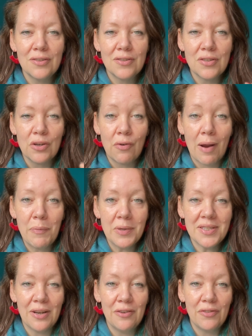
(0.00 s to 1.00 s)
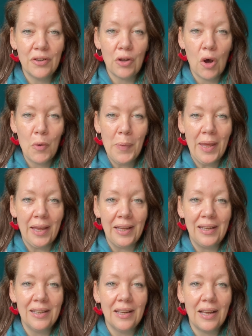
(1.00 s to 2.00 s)
So grab yourself a
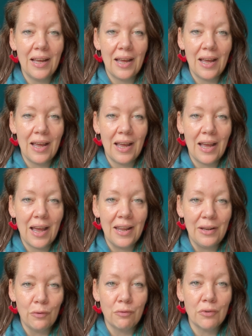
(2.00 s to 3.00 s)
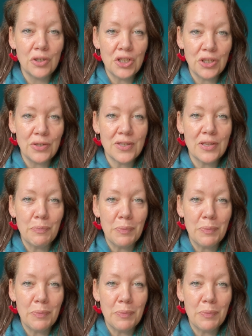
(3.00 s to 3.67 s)
copy and it will reduce the